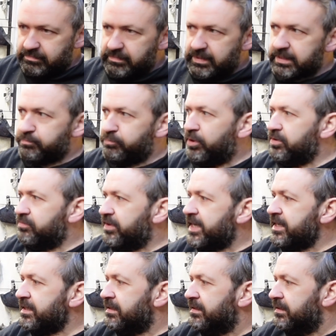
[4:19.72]
it's bright
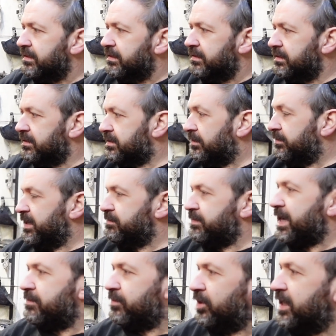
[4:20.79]
red. I mean,
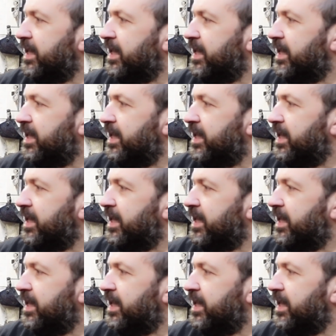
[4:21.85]
bear in mind